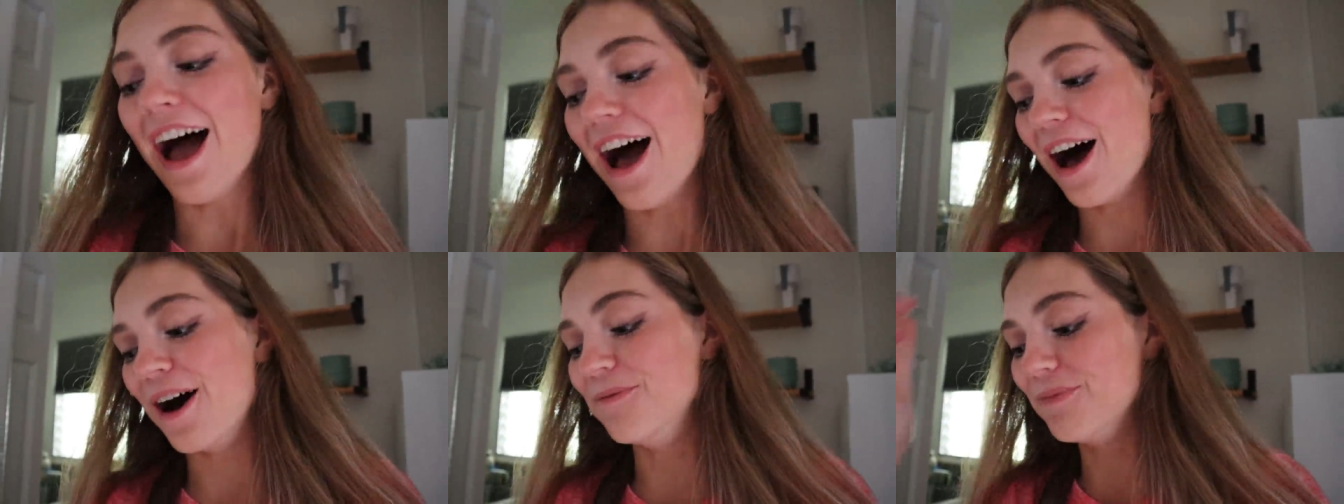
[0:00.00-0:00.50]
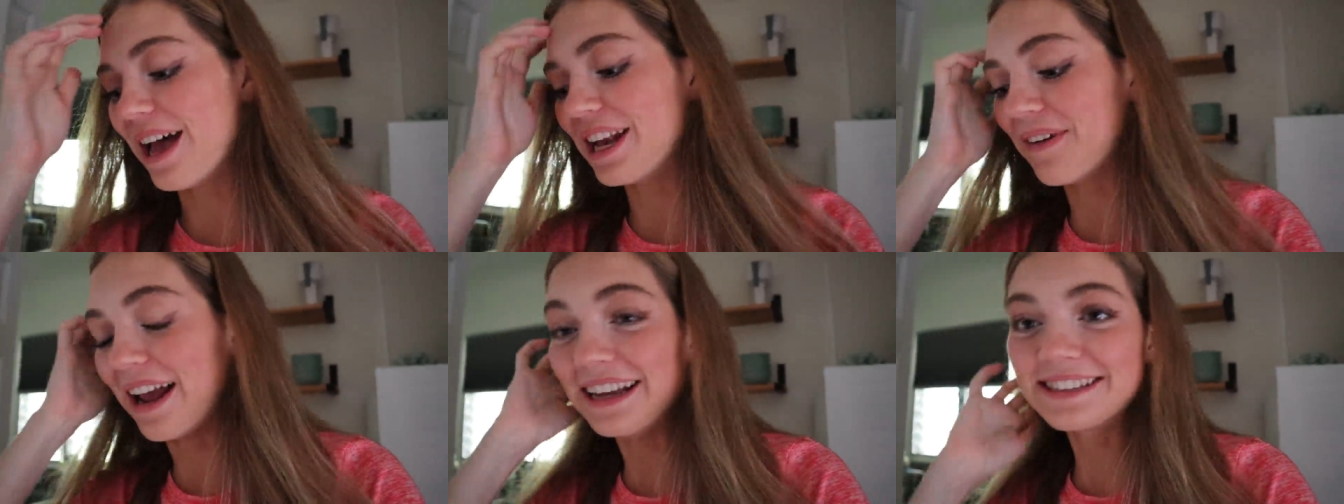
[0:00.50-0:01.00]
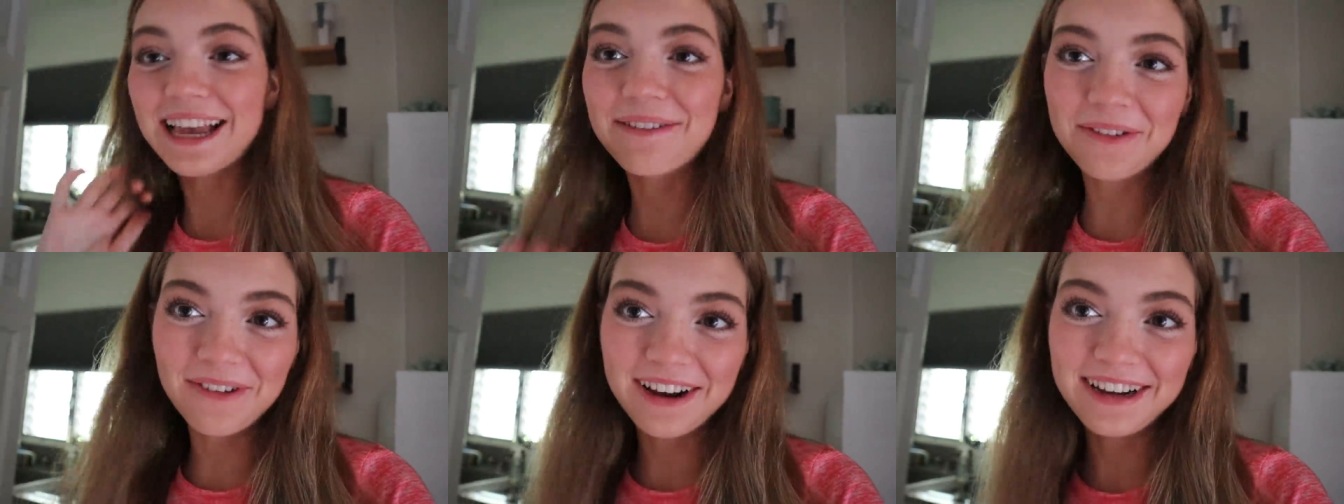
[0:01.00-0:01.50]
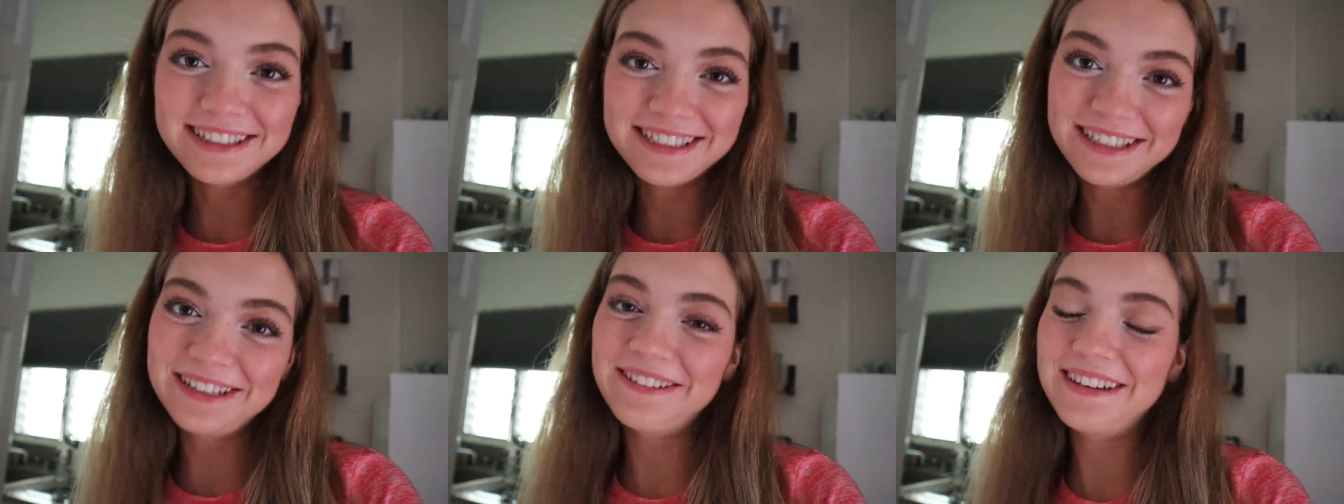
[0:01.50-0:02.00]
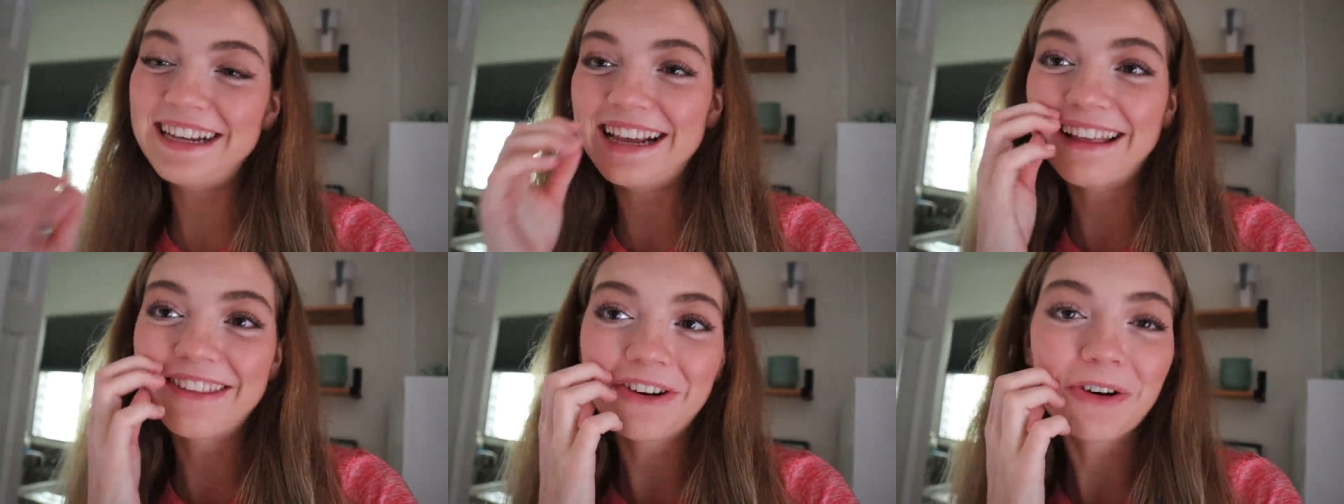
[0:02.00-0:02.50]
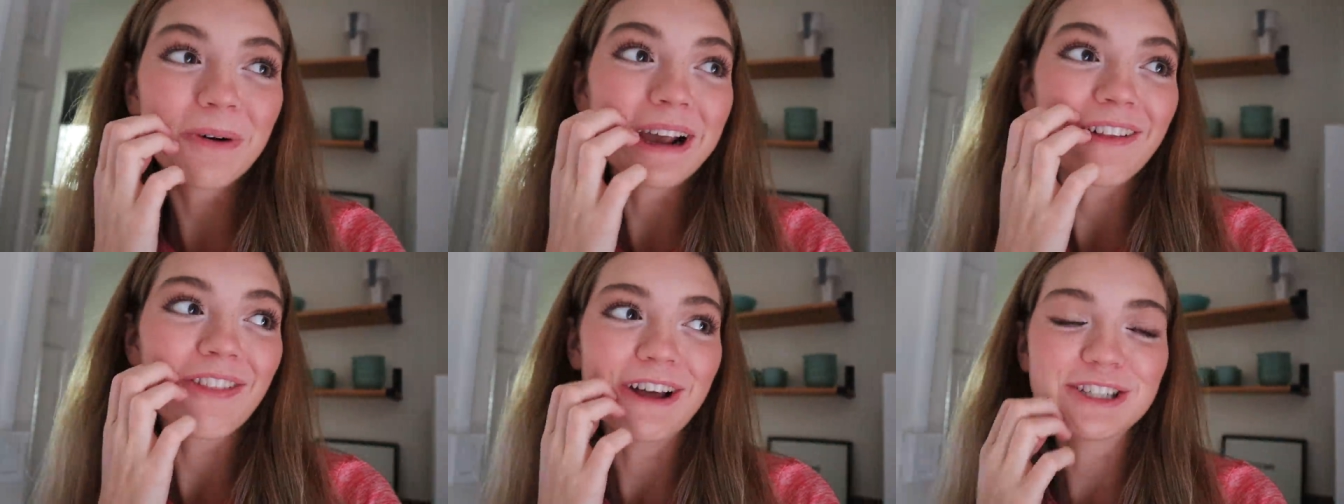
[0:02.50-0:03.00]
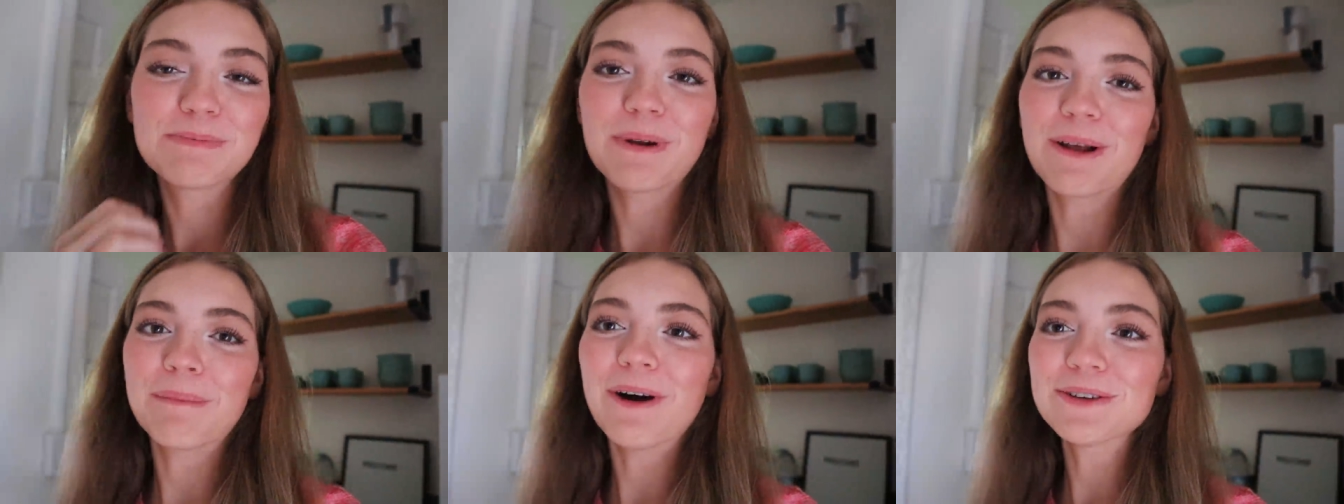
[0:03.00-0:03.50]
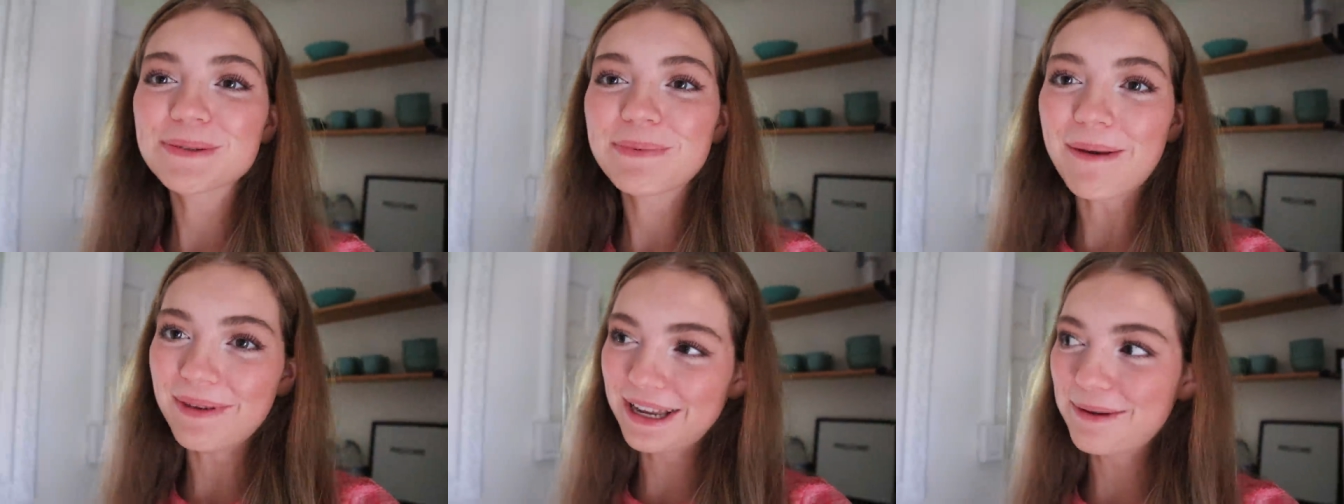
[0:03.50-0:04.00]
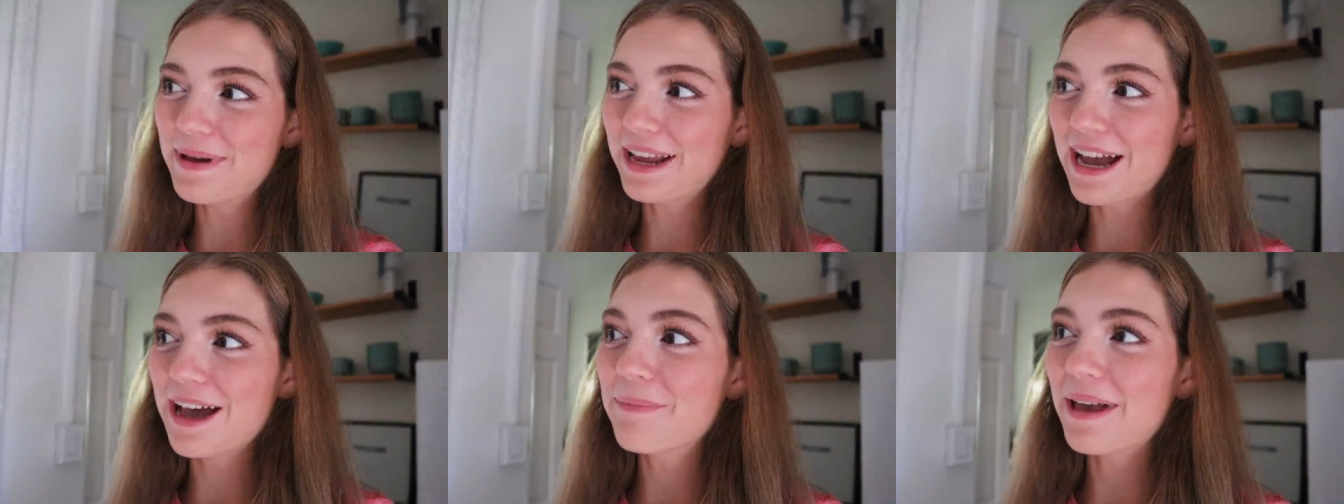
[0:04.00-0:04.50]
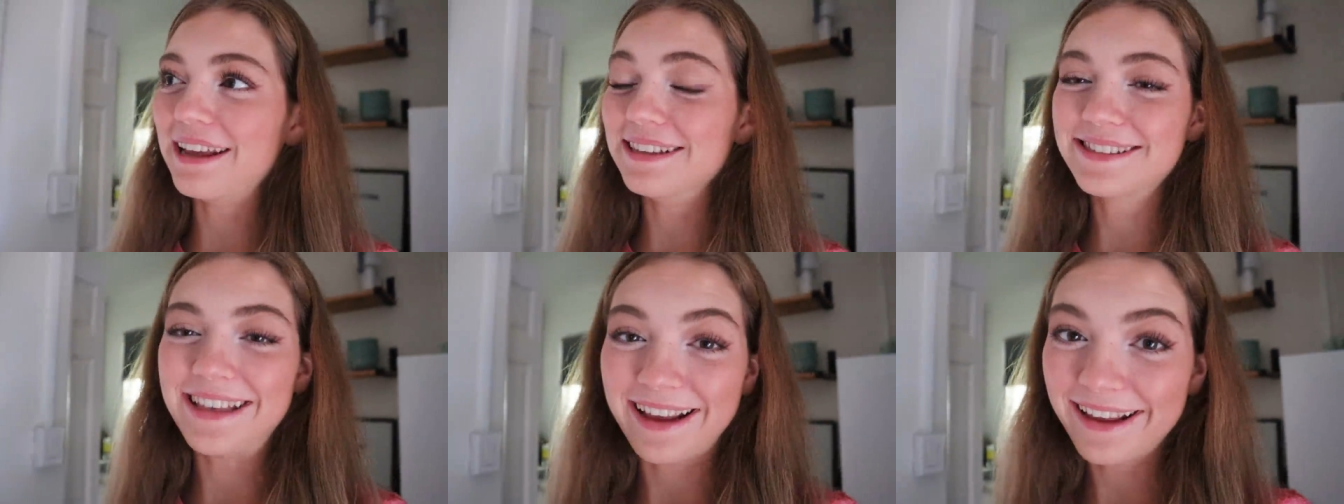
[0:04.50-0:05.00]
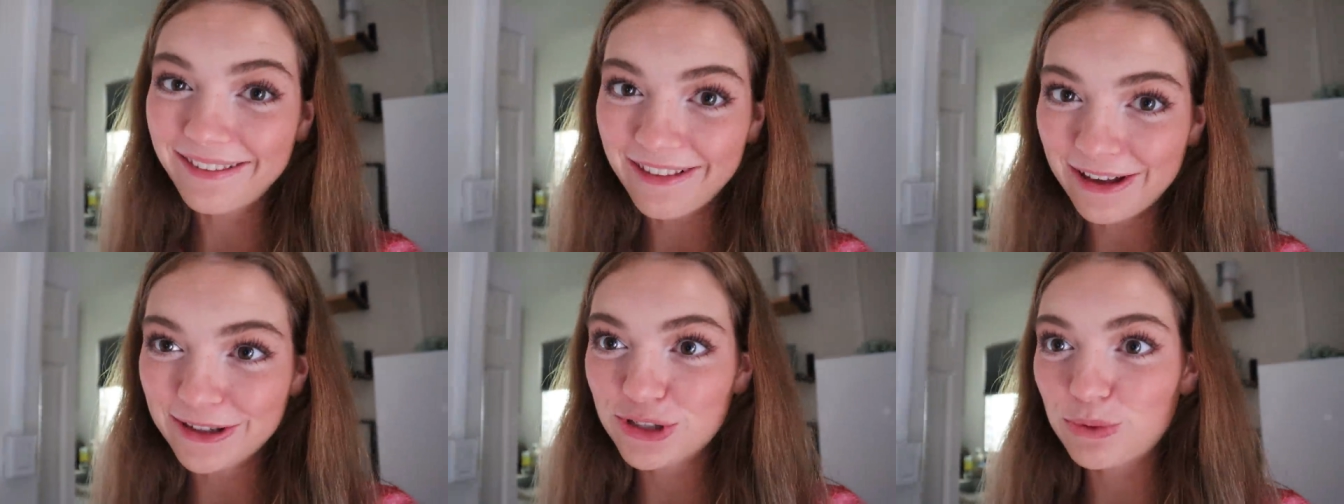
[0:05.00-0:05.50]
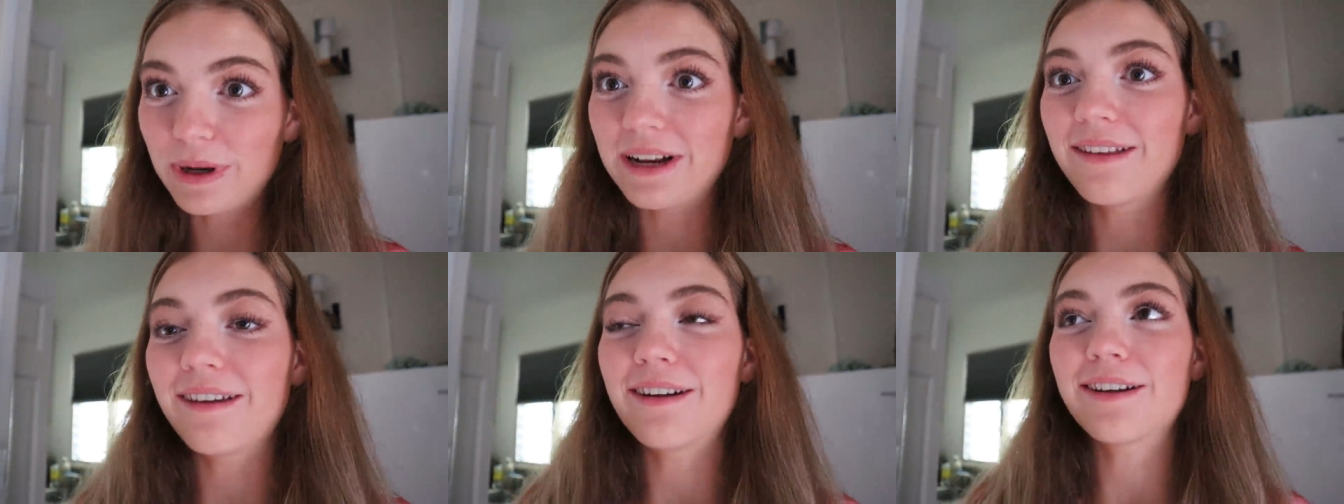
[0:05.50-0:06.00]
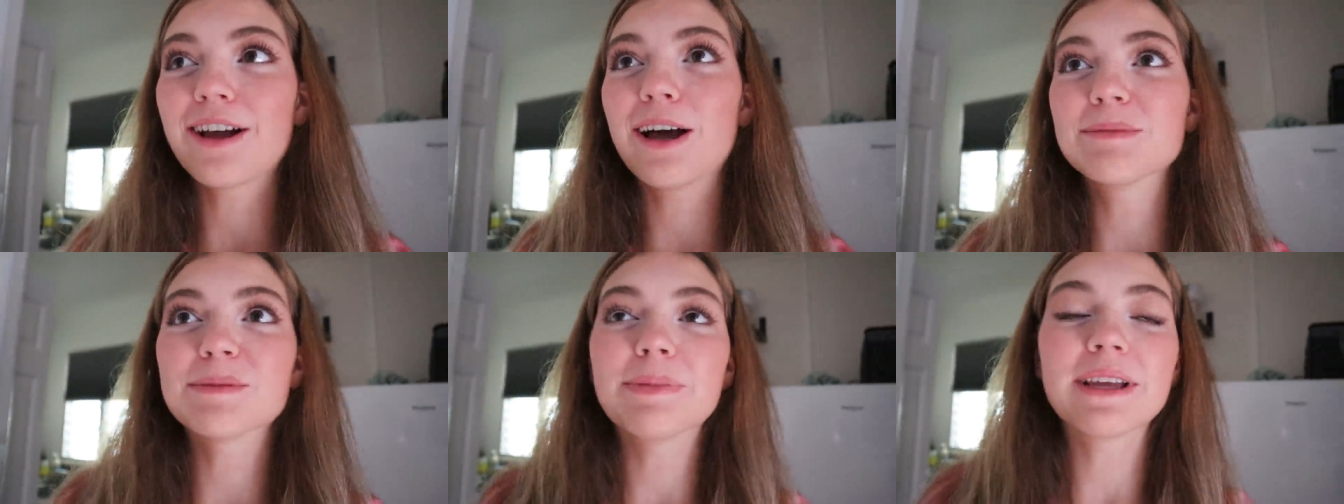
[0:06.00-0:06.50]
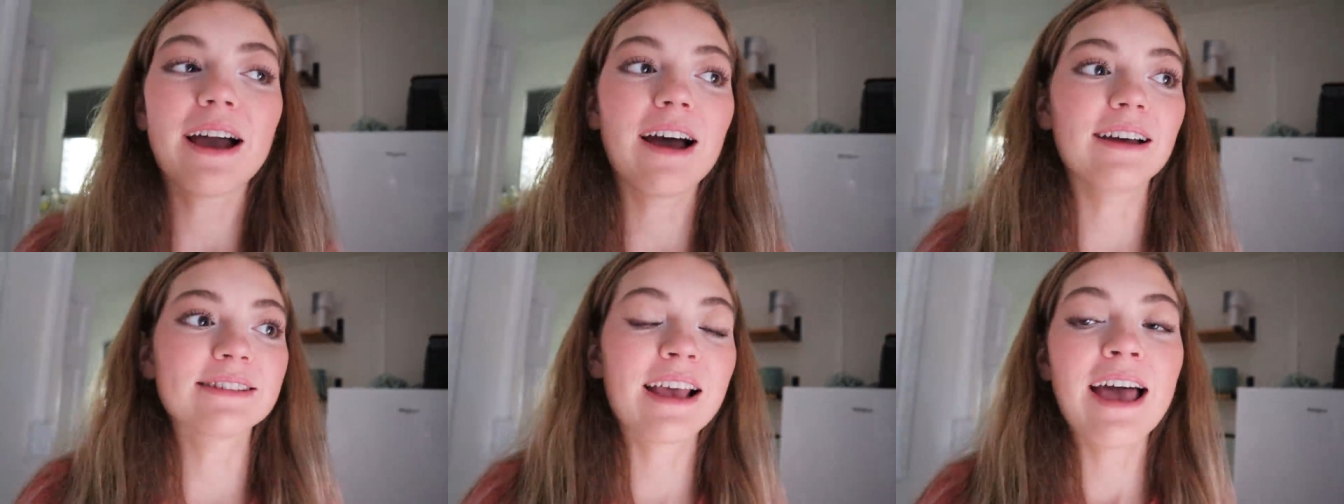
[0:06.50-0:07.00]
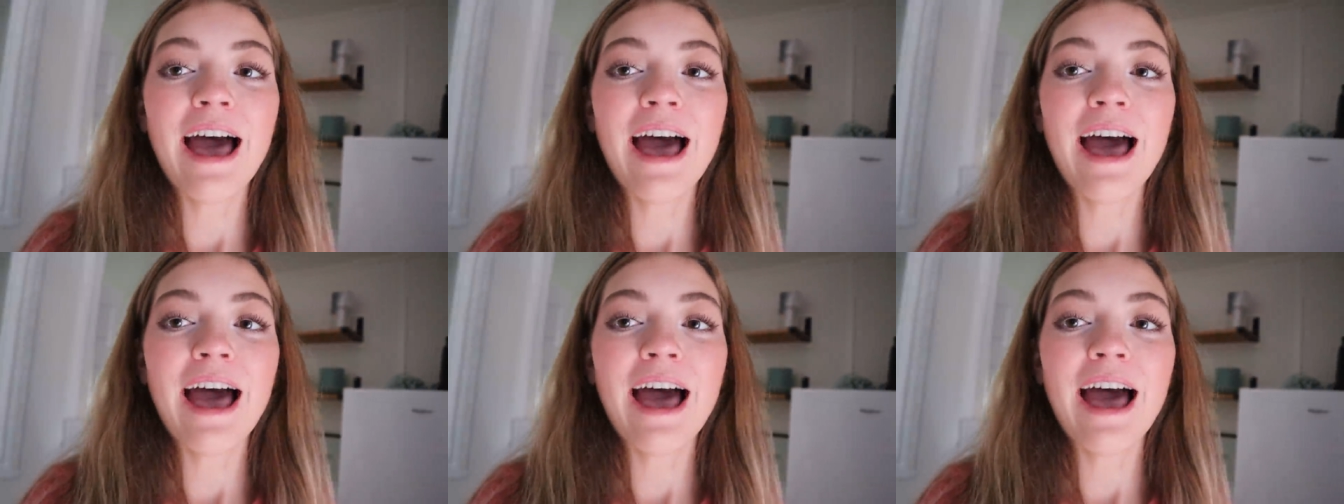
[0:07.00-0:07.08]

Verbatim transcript: Um, but anyways, I'm going to eat a little quick lunch, but I'm also probably gonna pick up a second lunch when Iliana comes because